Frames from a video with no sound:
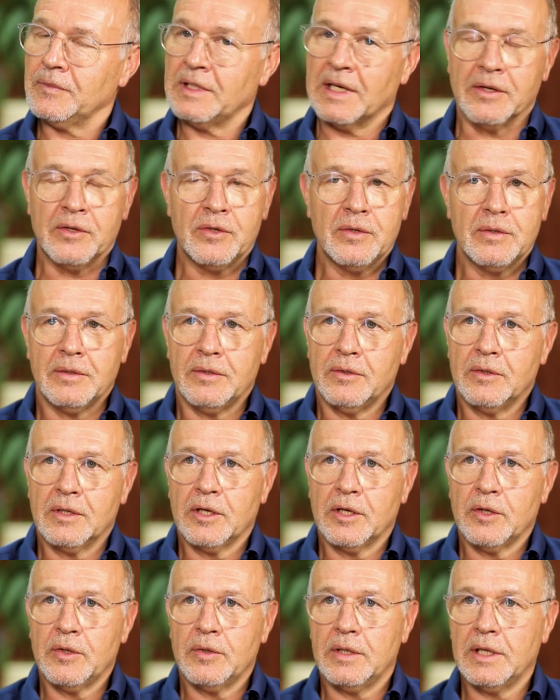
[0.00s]
Yeah,
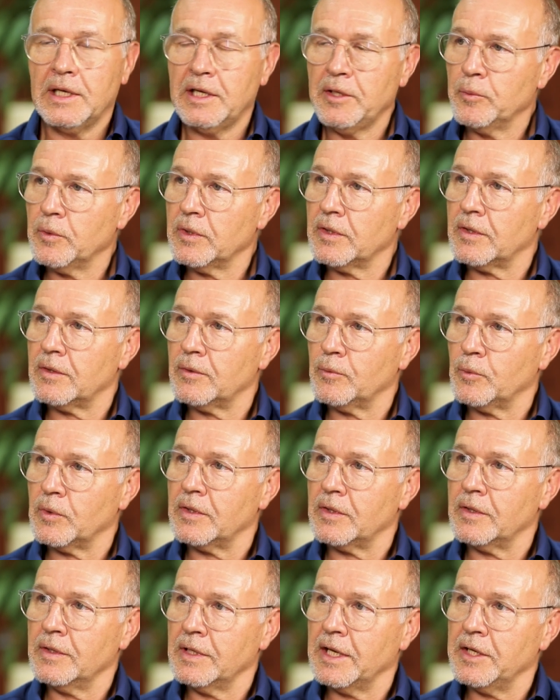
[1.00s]
you're dealing
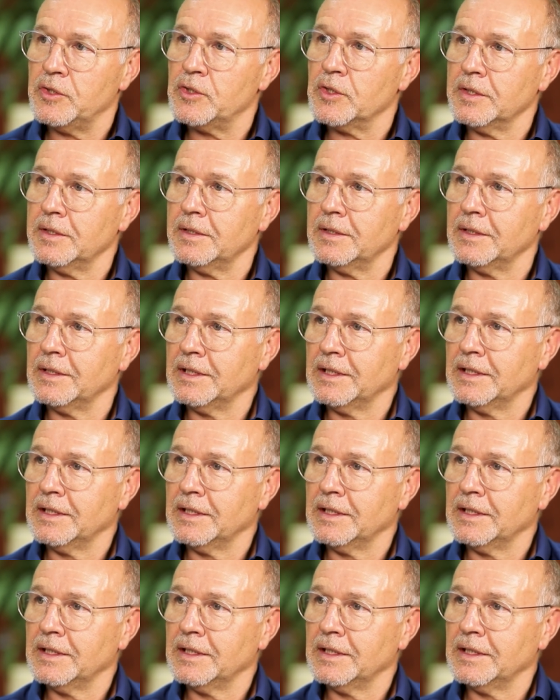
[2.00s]
with nature.